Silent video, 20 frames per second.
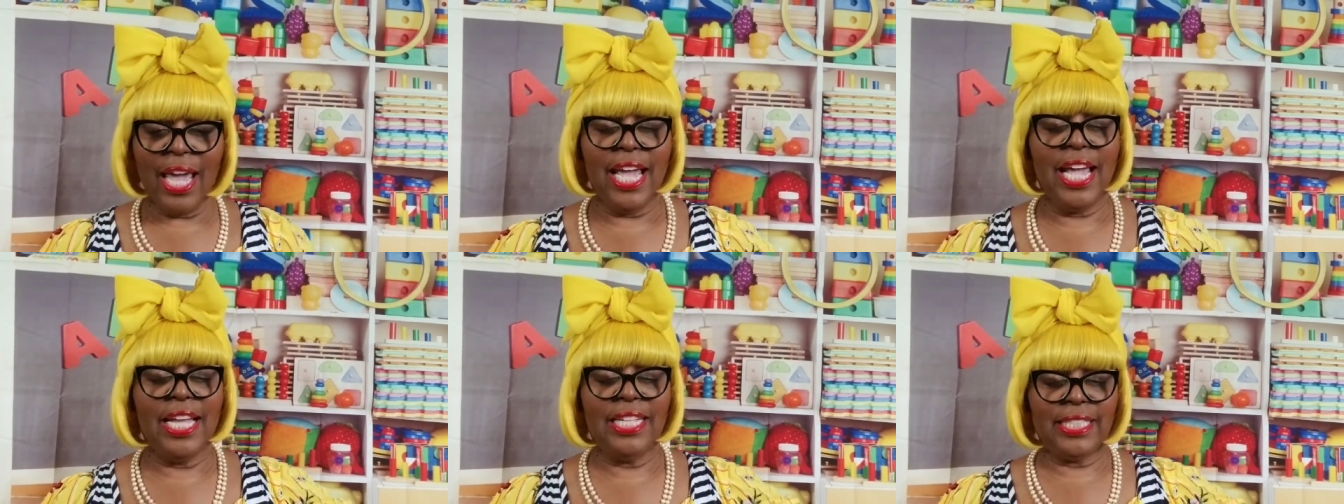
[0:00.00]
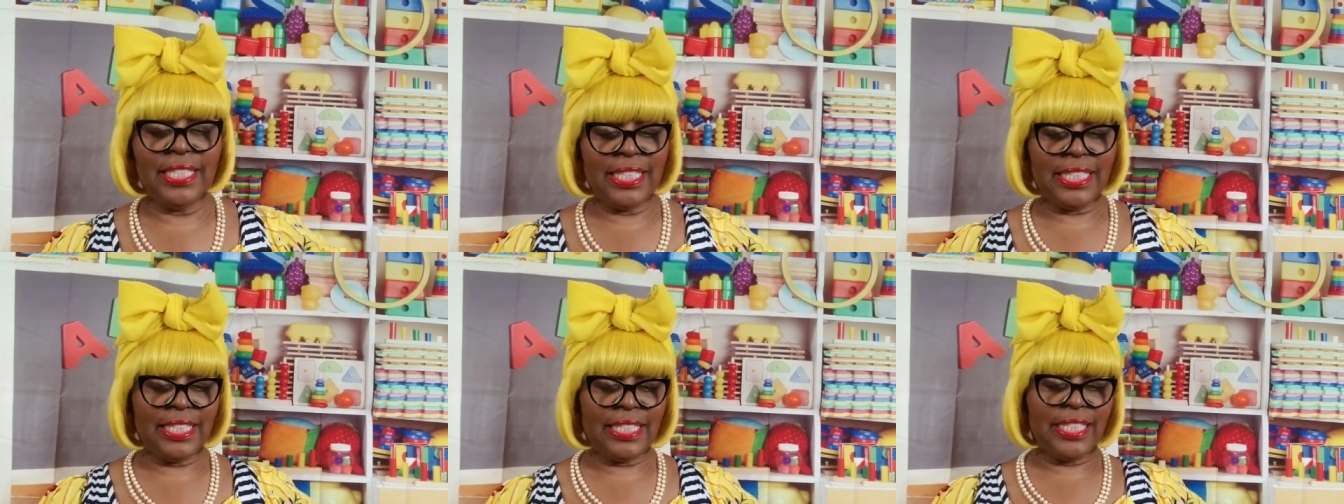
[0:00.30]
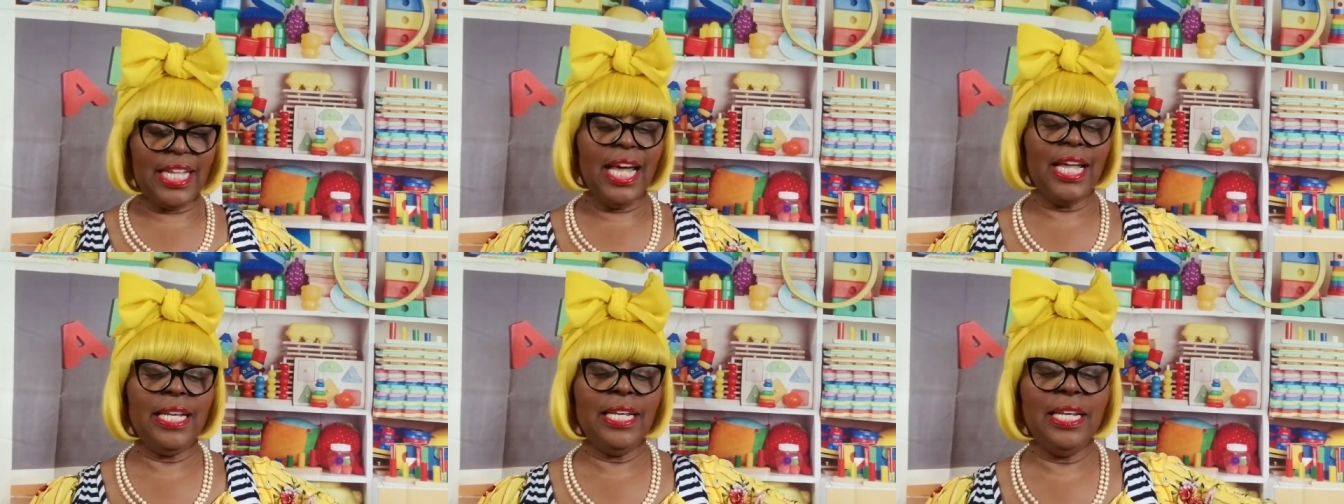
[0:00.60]
It's a
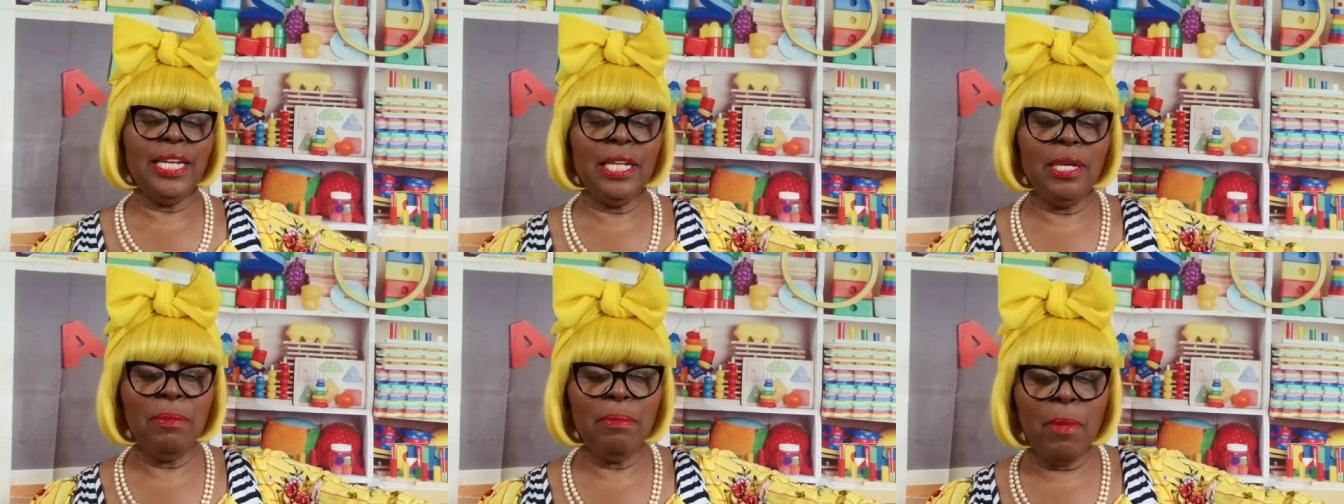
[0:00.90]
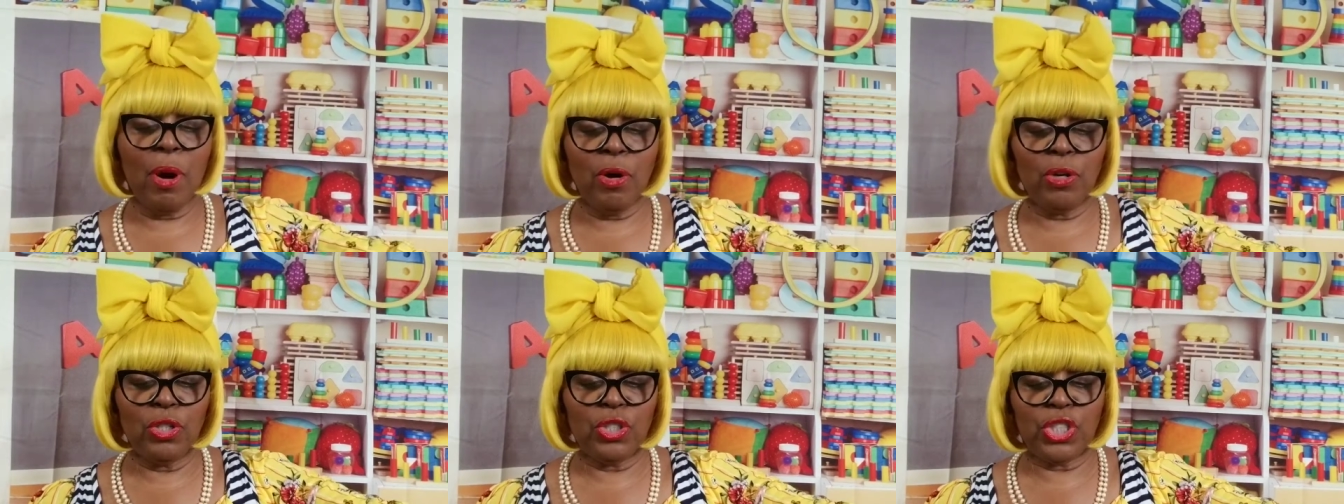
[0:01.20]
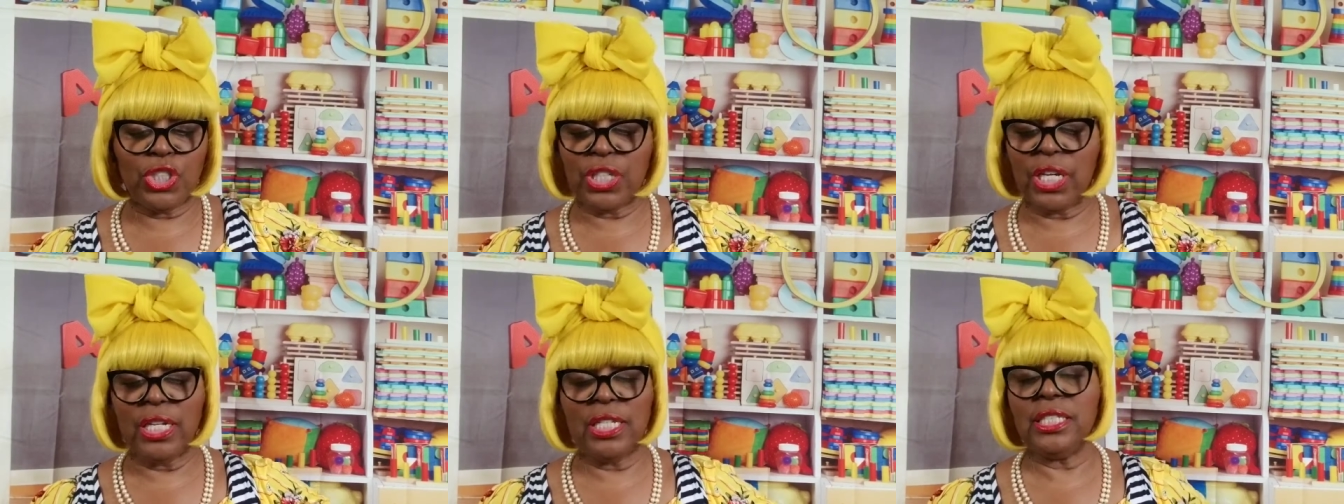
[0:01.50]
sudden
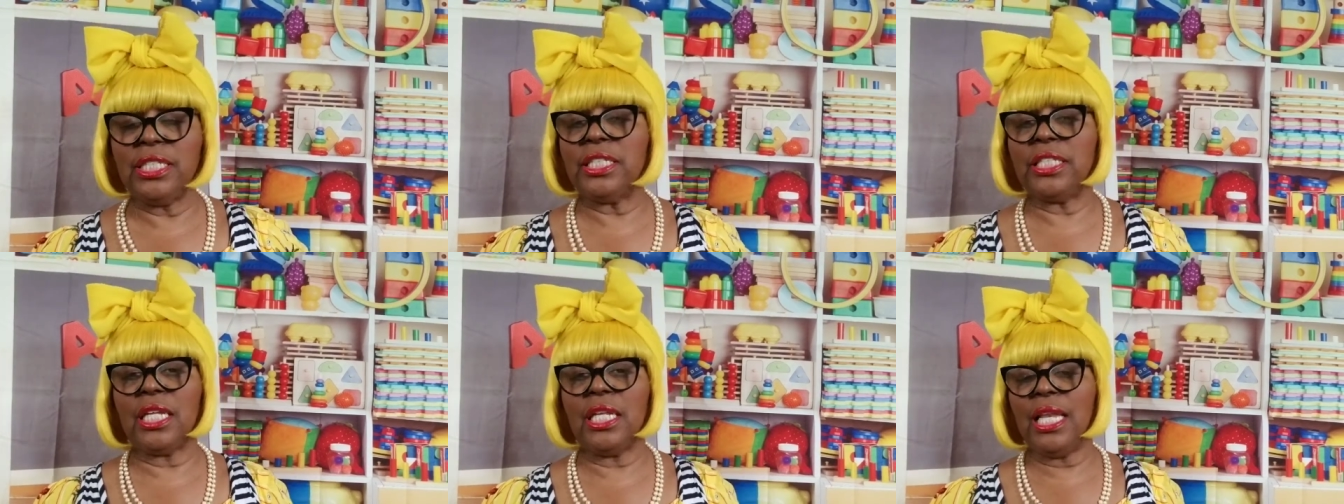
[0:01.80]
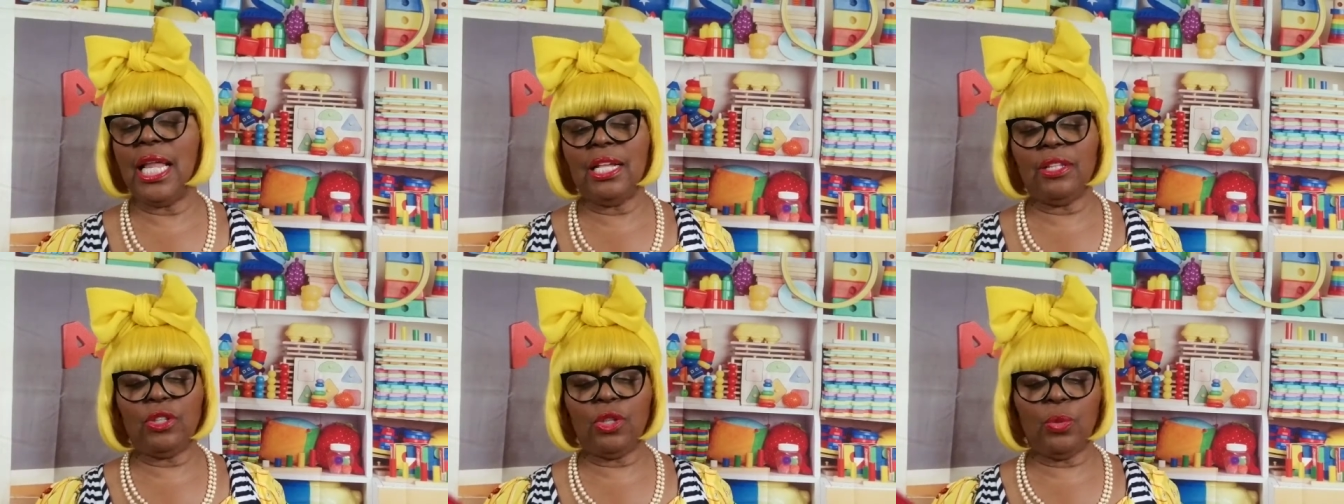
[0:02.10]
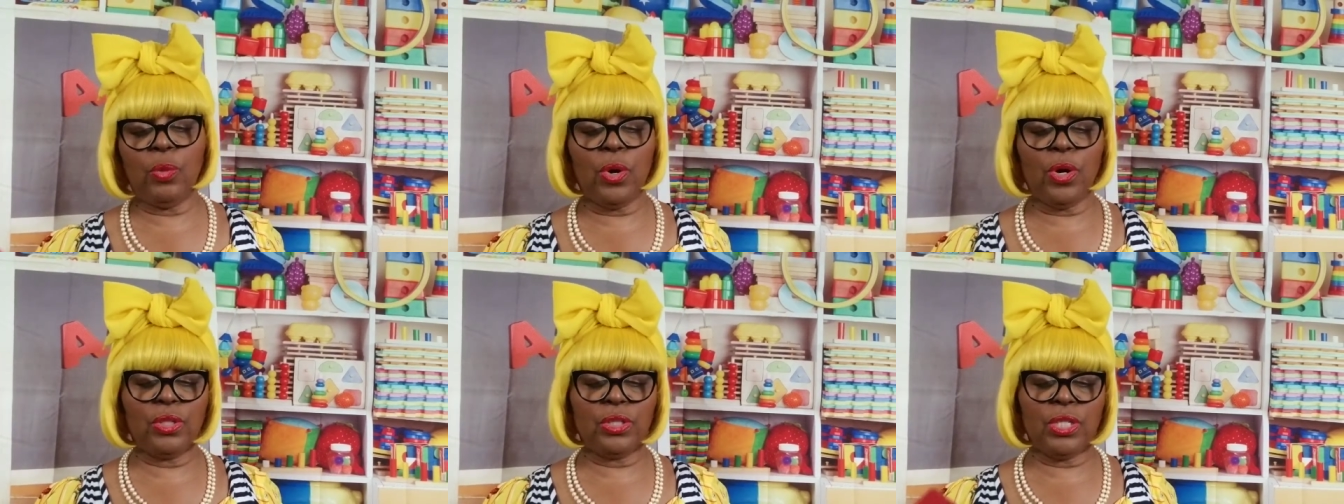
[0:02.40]
emotion to let
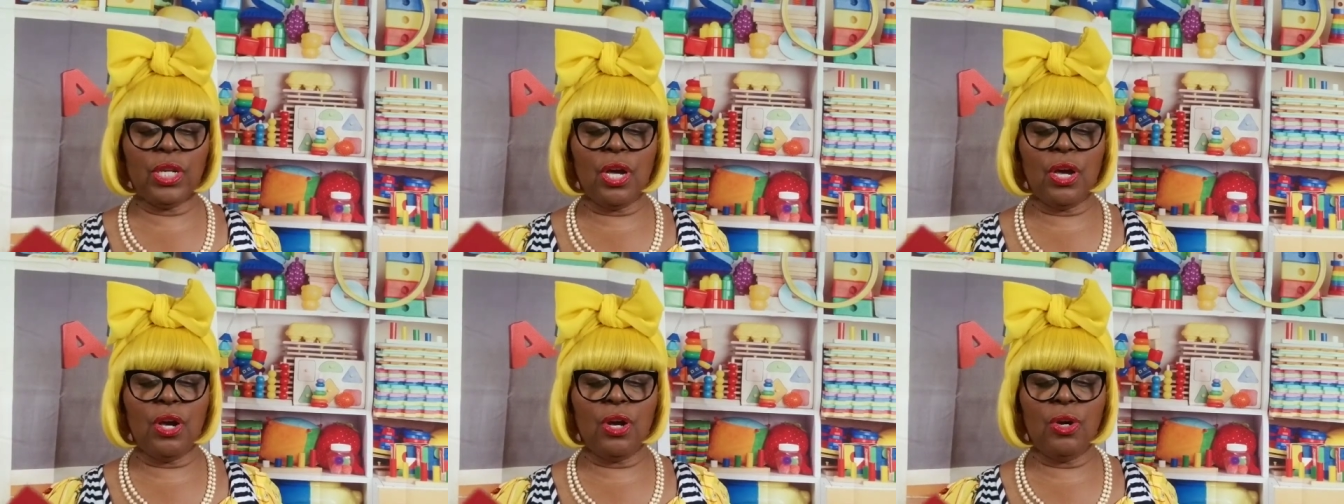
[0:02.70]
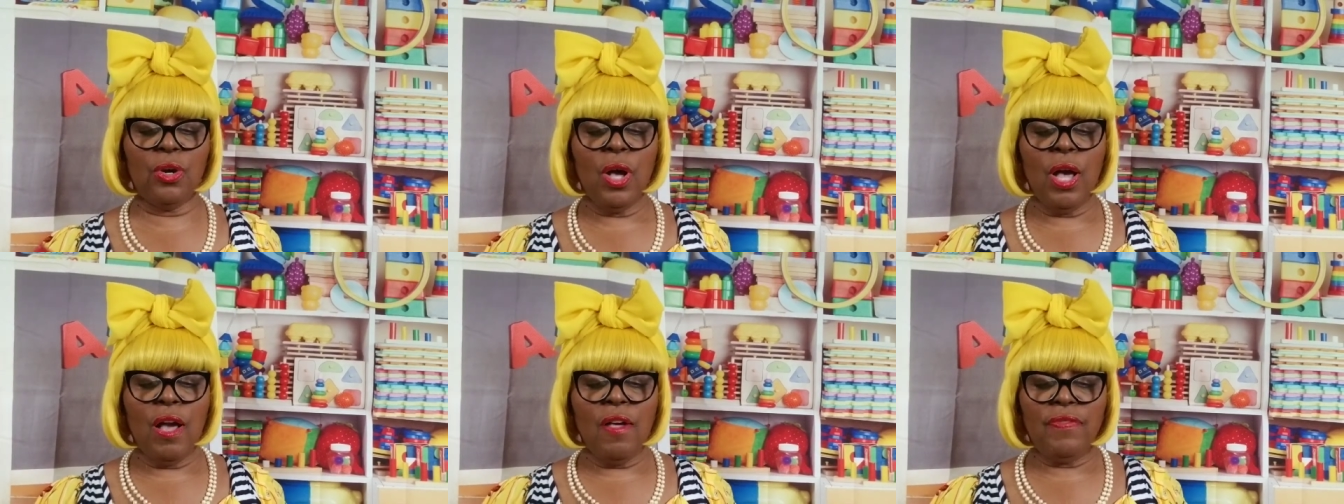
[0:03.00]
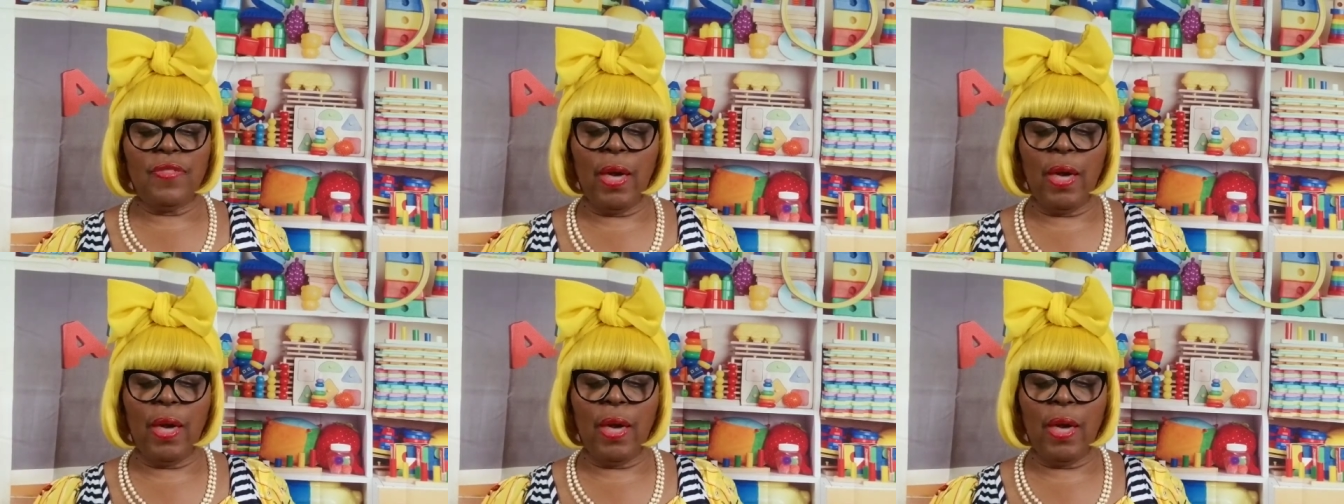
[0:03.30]
the world know